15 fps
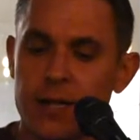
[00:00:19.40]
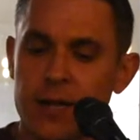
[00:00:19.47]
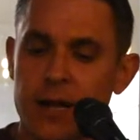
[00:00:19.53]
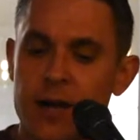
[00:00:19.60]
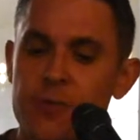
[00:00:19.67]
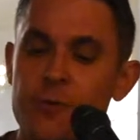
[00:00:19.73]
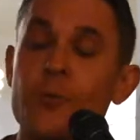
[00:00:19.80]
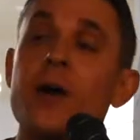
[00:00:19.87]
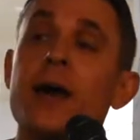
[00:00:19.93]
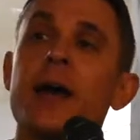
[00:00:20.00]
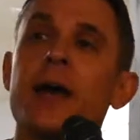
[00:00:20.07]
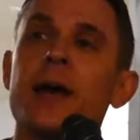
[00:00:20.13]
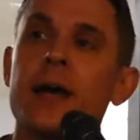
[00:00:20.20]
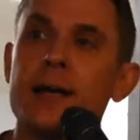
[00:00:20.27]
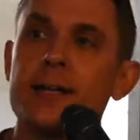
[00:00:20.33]
Either
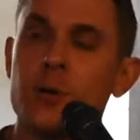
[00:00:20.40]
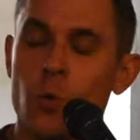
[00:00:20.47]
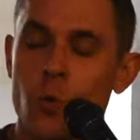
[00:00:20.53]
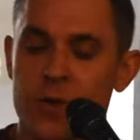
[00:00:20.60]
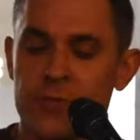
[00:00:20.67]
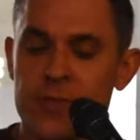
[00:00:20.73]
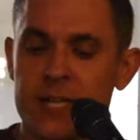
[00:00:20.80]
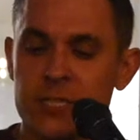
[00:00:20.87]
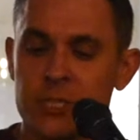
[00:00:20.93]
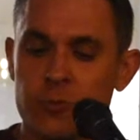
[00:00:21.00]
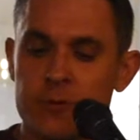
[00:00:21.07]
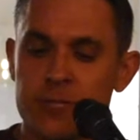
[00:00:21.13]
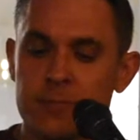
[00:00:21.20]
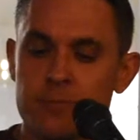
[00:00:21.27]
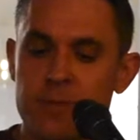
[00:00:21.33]
way, I don't want that
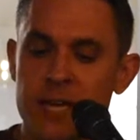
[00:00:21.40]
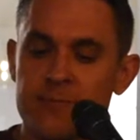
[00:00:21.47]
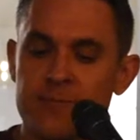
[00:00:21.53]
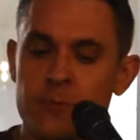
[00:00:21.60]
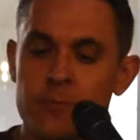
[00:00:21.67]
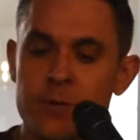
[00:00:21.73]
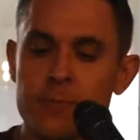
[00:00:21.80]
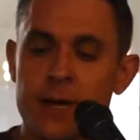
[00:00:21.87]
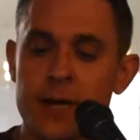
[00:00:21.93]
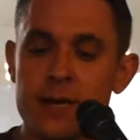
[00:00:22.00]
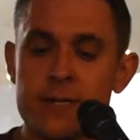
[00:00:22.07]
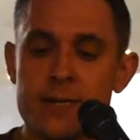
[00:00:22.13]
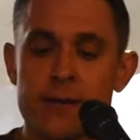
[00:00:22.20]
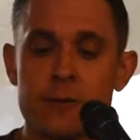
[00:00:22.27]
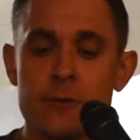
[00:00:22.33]
choice made for me by a
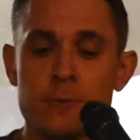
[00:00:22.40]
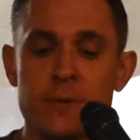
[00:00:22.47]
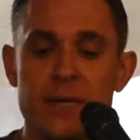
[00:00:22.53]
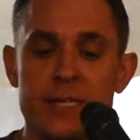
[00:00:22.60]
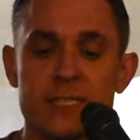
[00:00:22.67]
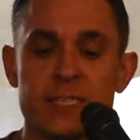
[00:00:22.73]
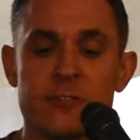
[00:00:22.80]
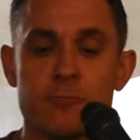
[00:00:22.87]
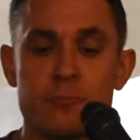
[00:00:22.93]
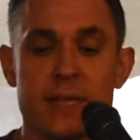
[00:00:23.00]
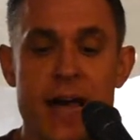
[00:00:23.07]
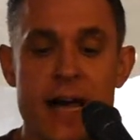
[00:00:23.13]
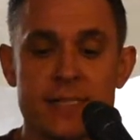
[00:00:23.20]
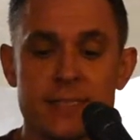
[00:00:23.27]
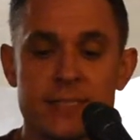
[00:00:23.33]
narrow piece of
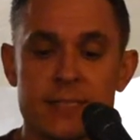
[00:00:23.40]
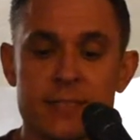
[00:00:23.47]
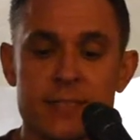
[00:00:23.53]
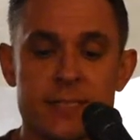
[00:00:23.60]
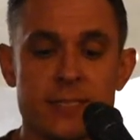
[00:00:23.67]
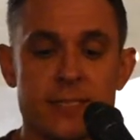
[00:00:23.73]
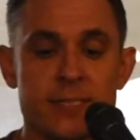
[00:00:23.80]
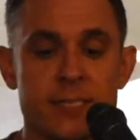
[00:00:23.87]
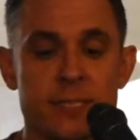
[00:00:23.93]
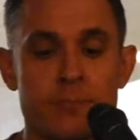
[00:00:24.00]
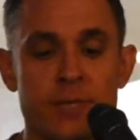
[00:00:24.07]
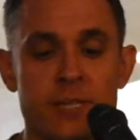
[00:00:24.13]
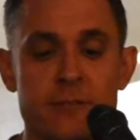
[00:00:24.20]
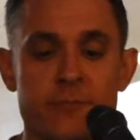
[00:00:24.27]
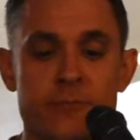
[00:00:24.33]
plastic distancing
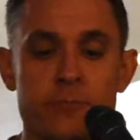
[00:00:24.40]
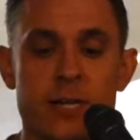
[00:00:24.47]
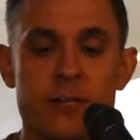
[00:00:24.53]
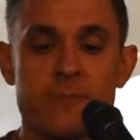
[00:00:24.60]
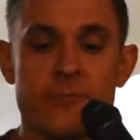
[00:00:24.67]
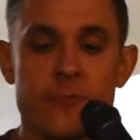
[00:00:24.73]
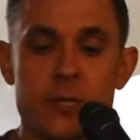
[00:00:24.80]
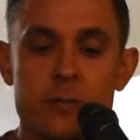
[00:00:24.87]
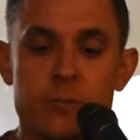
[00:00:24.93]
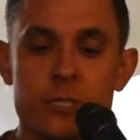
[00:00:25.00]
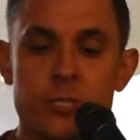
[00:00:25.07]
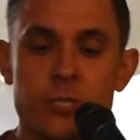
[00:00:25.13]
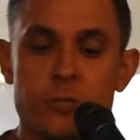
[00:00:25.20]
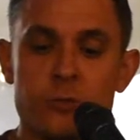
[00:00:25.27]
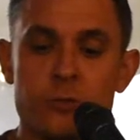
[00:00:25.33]
me from my freedom to
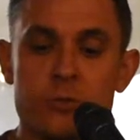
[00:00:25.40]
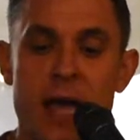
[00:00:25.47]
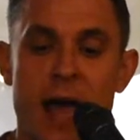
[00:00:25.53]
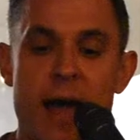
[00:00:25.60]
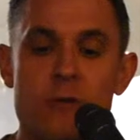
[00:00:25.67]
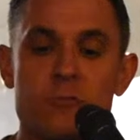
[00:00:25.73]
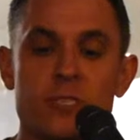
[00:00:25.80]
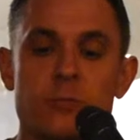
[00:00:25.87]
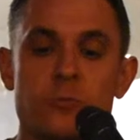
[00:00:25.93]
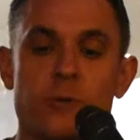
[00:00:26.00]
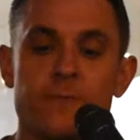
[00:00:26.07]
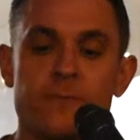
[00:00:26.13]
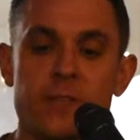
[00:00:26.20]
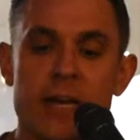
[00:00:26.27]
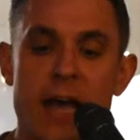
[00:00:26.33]
choose how
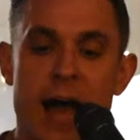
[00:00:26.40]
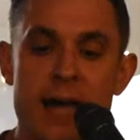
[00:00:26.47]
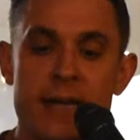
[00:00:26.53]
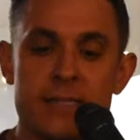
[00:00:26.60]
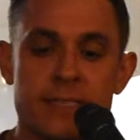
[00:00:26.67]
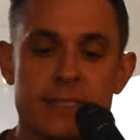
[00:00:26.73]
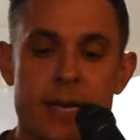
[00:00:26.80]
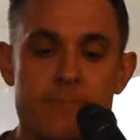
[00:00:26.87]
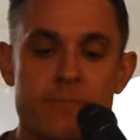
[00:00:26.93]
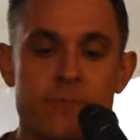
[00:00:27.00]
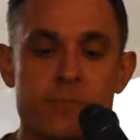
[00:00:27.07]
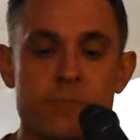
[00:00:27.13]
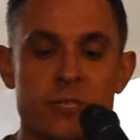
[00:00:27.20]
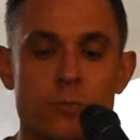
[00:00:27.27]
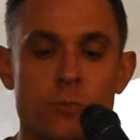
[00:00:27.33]
swiftly I escape
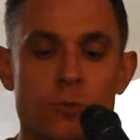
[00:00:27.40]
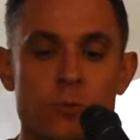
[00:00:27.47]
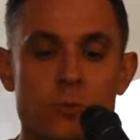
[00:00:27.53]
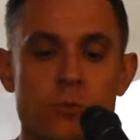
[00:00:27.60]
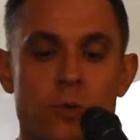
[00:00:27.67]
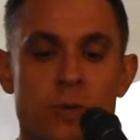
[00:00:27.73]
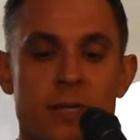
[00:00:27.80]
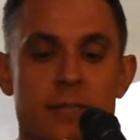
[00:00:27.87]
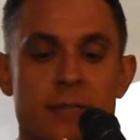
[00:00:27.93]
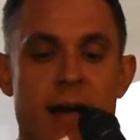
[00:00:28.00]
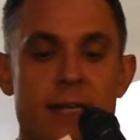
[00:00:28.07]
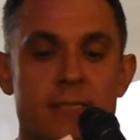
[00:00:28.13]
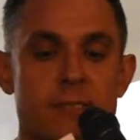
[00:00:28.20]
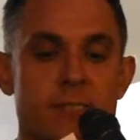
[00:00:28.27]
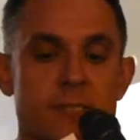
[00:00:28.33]
from this world where a
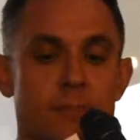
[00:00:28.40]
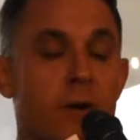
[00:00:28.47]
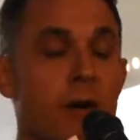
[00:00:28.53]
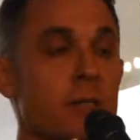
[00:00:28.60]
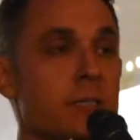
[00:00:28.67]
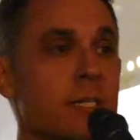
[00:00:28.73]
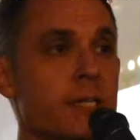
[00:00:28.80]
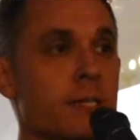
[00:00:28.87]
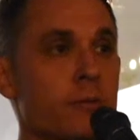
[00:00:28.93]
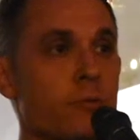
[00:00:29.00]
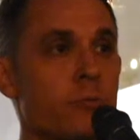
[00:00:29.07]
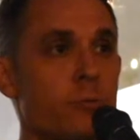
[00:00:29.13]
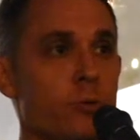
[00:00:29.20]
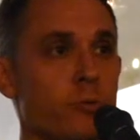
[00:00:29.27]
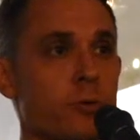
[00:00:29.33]
classless bartender
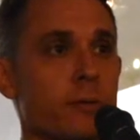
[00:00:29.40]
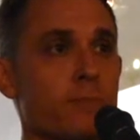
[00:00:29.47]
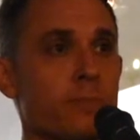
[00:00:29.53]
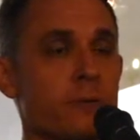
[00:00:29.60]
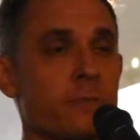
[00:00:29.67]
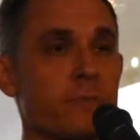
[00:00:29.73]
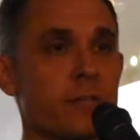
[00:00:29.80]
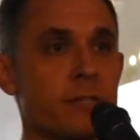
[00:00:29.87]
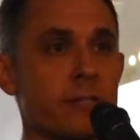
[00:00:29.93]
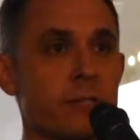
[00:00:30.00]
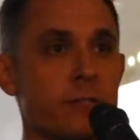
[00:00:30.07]
would ruin a perfectly